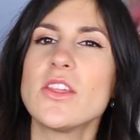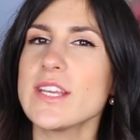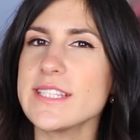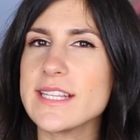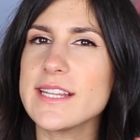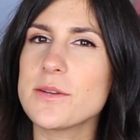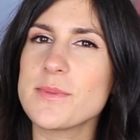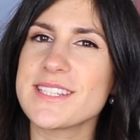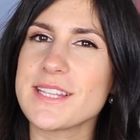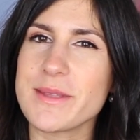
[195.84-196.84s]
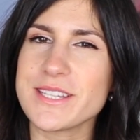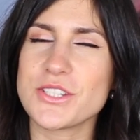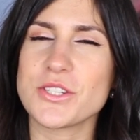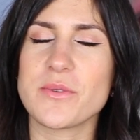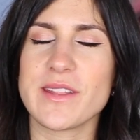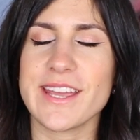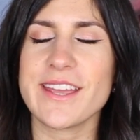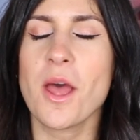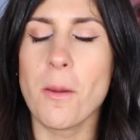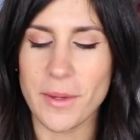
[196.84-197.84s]
just a little bit of something to do with
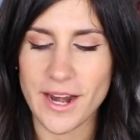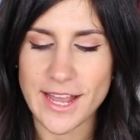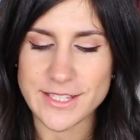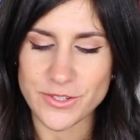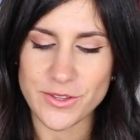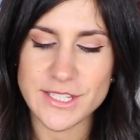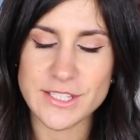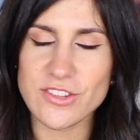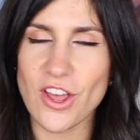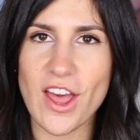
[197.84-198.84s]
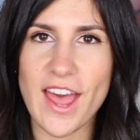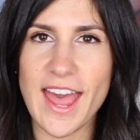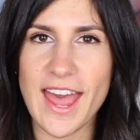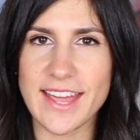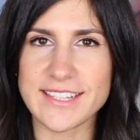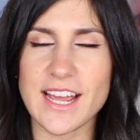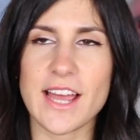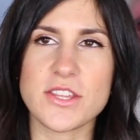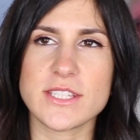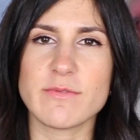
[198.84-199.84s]
it. But I saw this skirt and
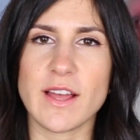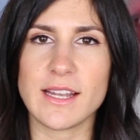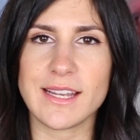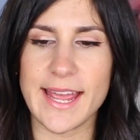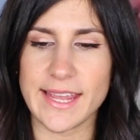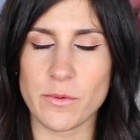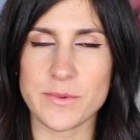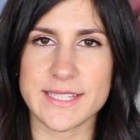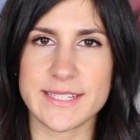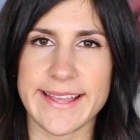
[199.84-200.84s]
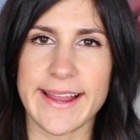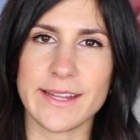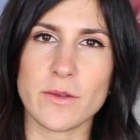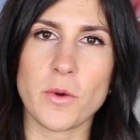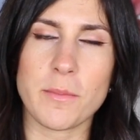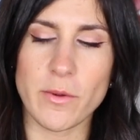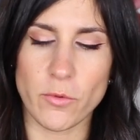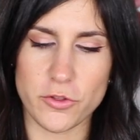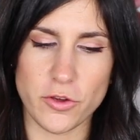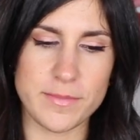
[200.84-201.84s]
I just felt like it was exactly what
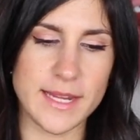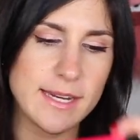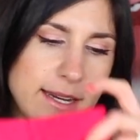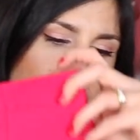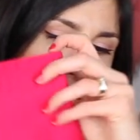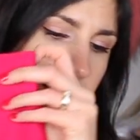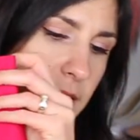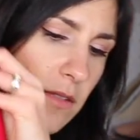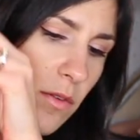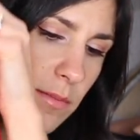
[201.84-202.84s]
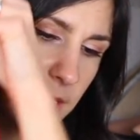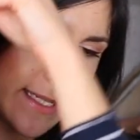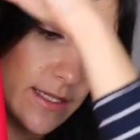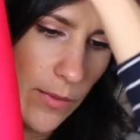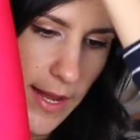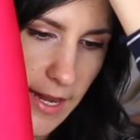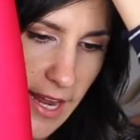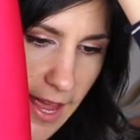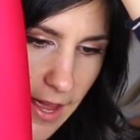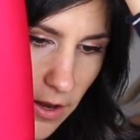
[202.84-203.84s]
my wardrobe needed. And this is from D
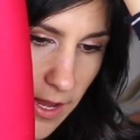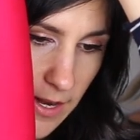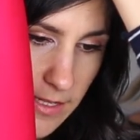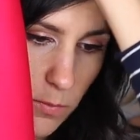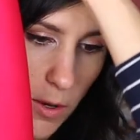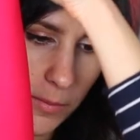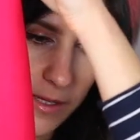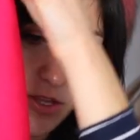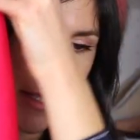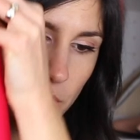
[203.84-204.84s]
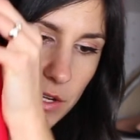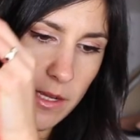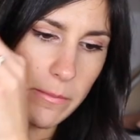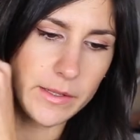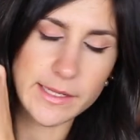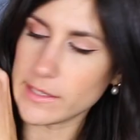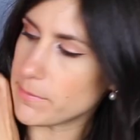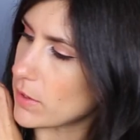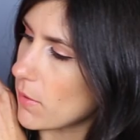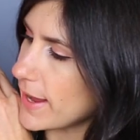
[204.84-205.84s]
Squared, and it is probably just going to
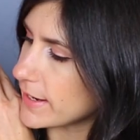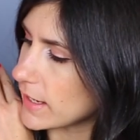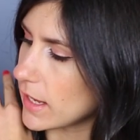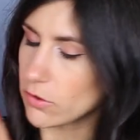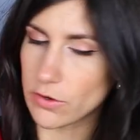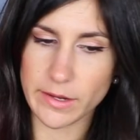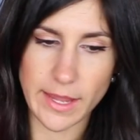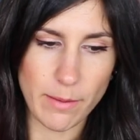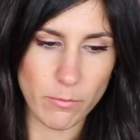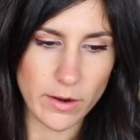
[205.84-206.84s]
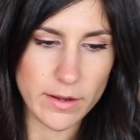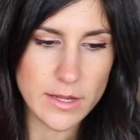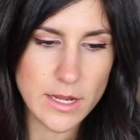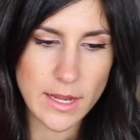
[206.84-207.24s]
completely blow out in color on camera.